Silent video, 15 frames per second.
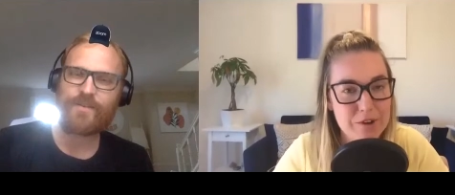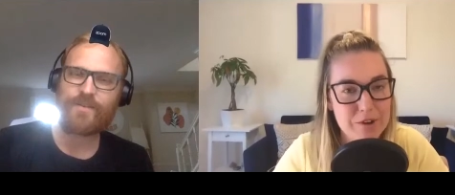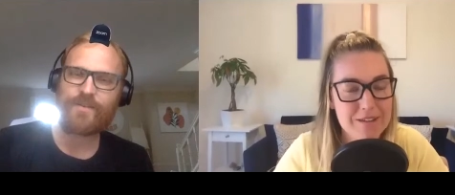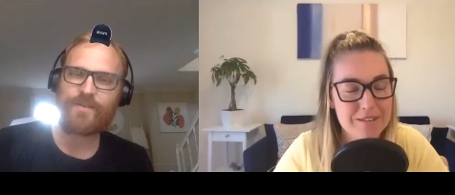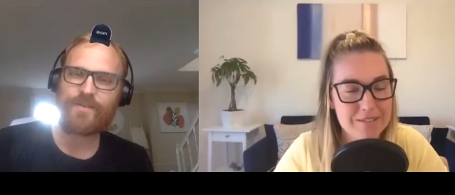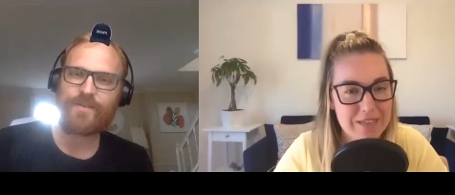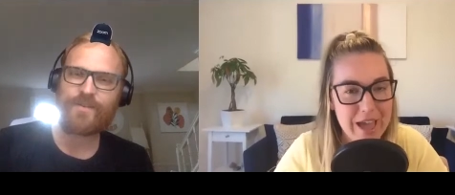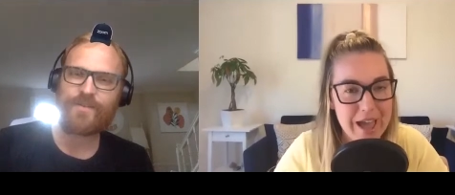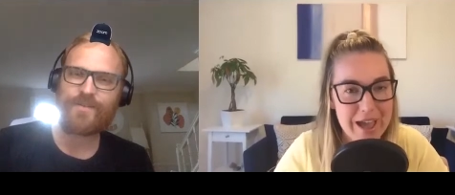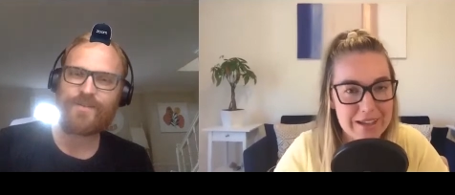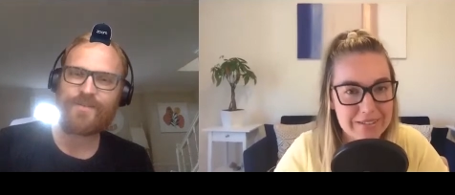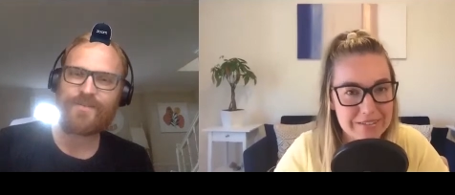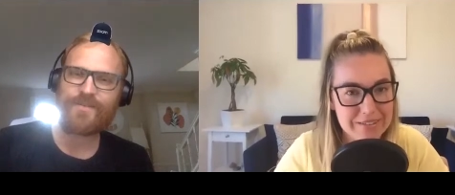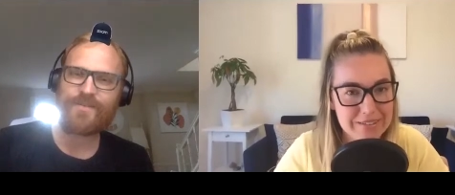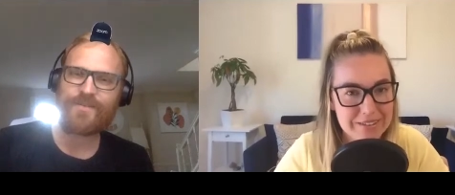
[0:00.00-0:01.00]
Speaker 1: track of
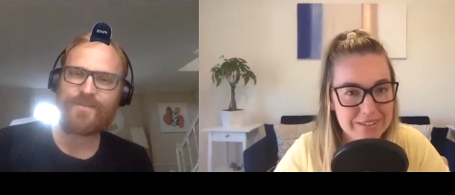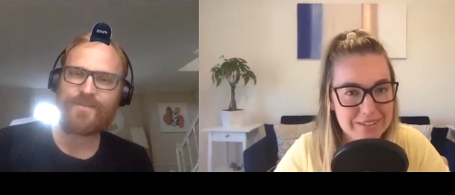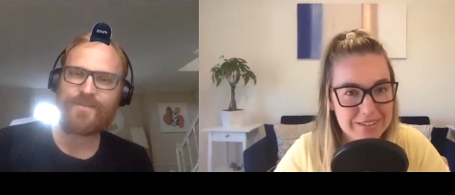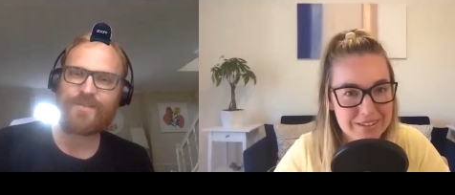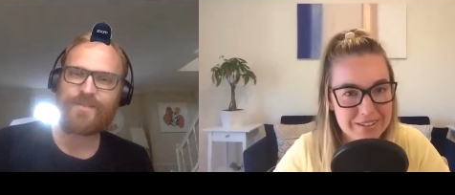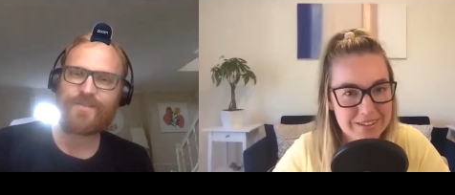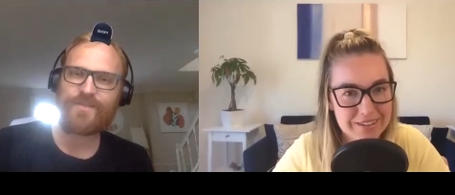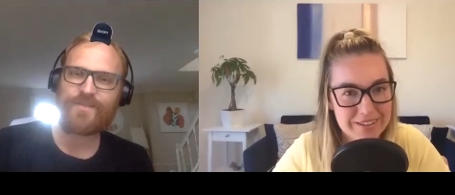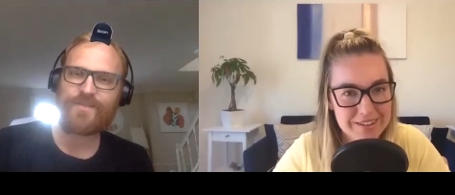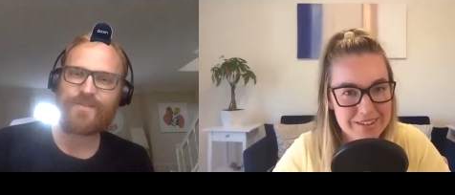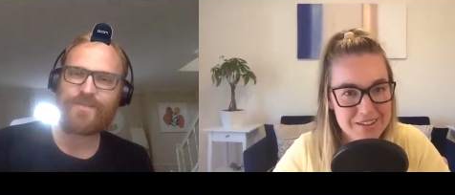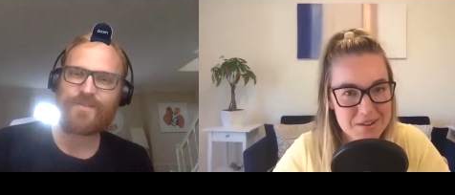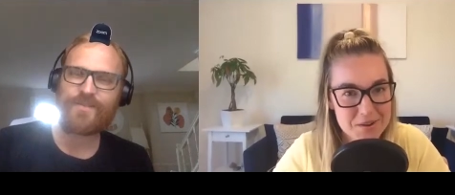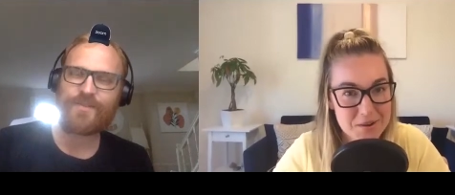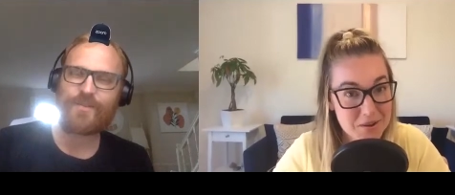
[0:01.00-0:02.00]
that?
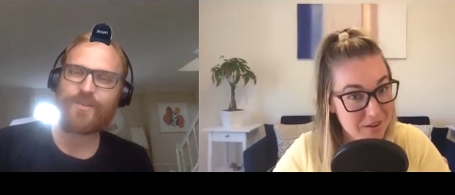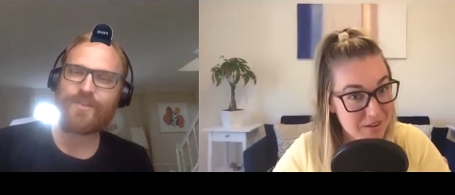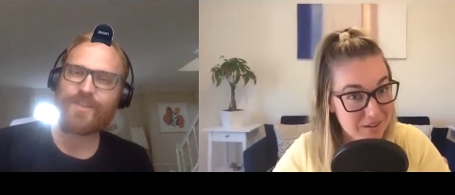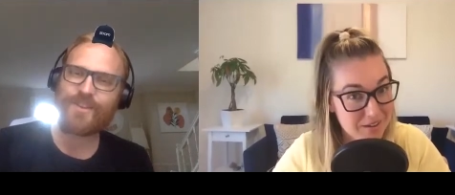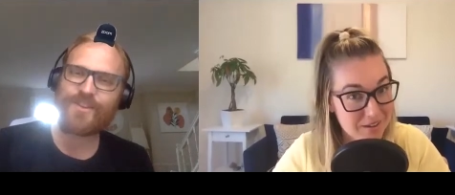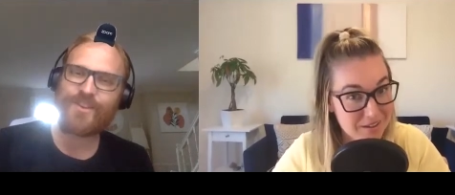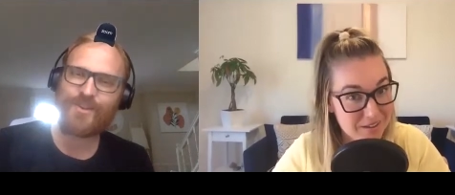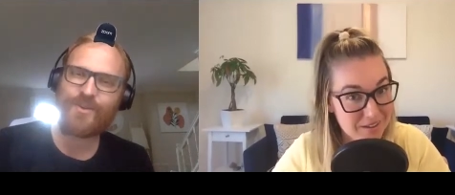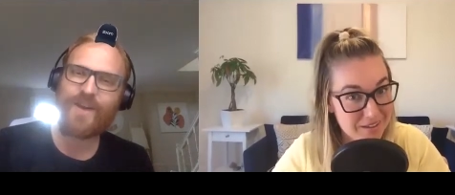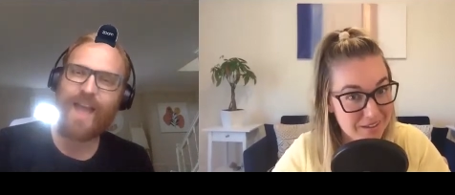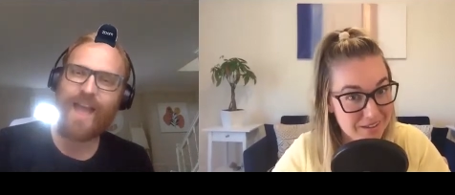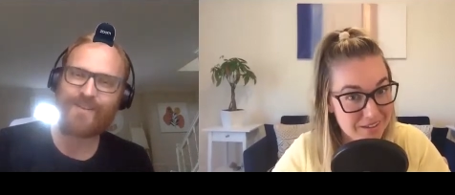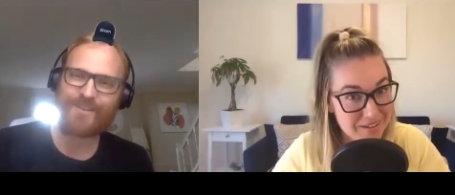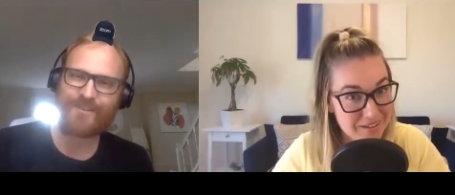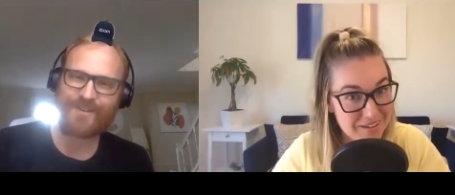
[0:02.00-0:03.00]
Speaker 2: Well, then you
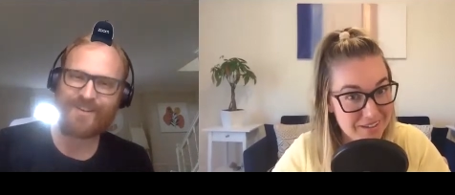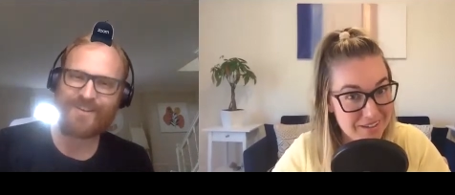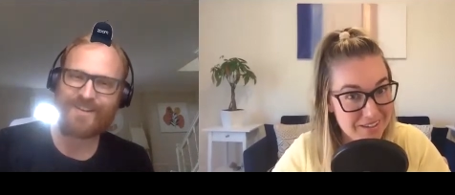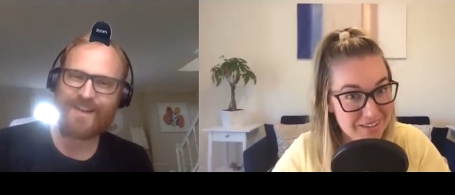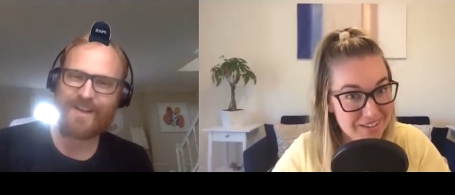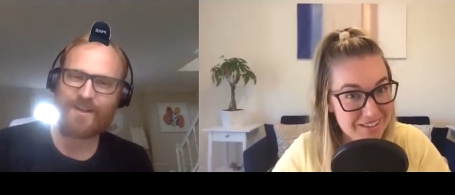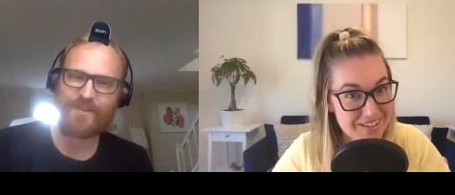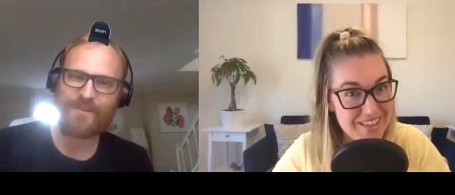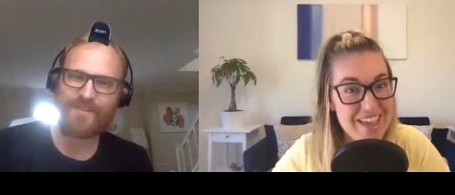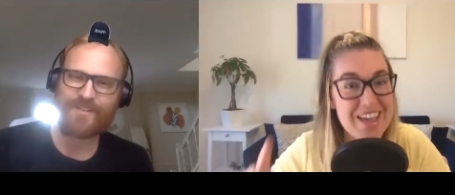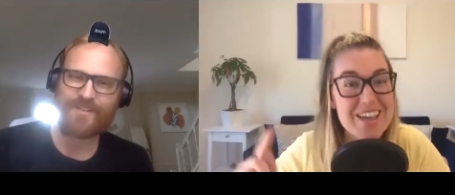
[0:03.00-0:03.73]
have it written down.